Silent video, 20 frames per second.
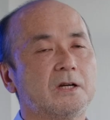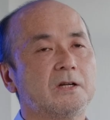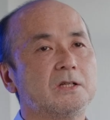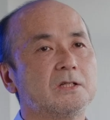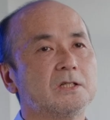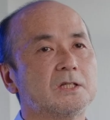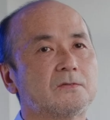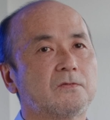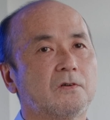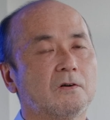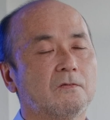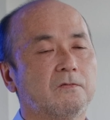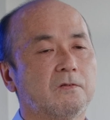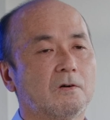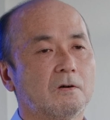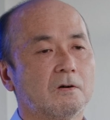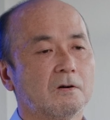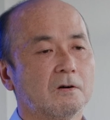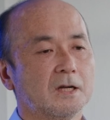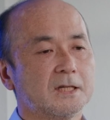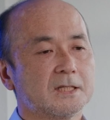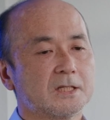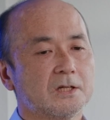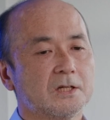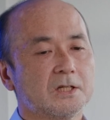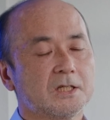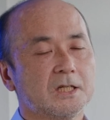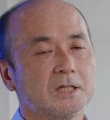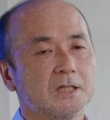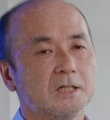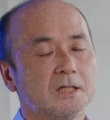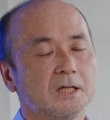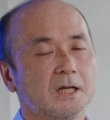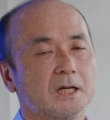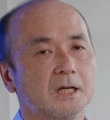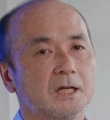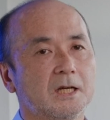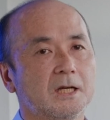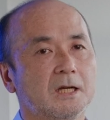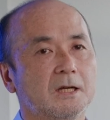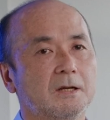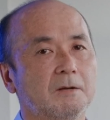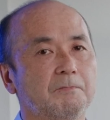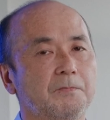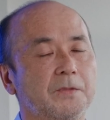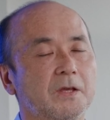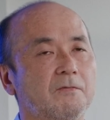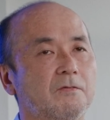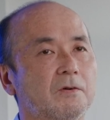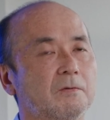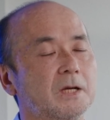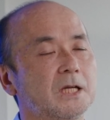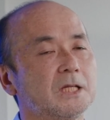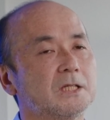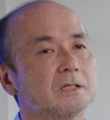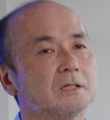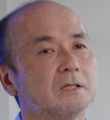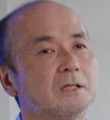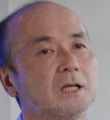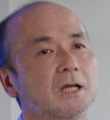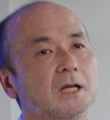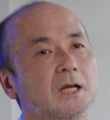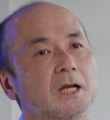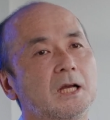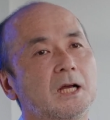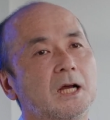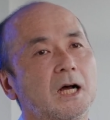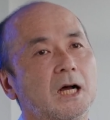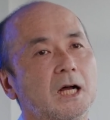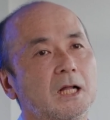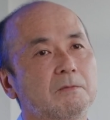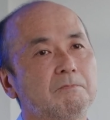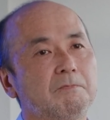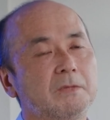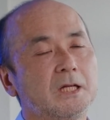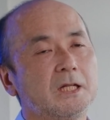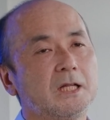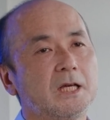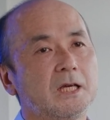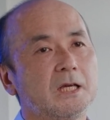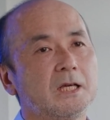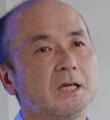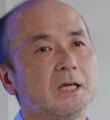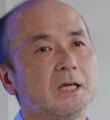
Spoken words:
useful for searching information, and Mili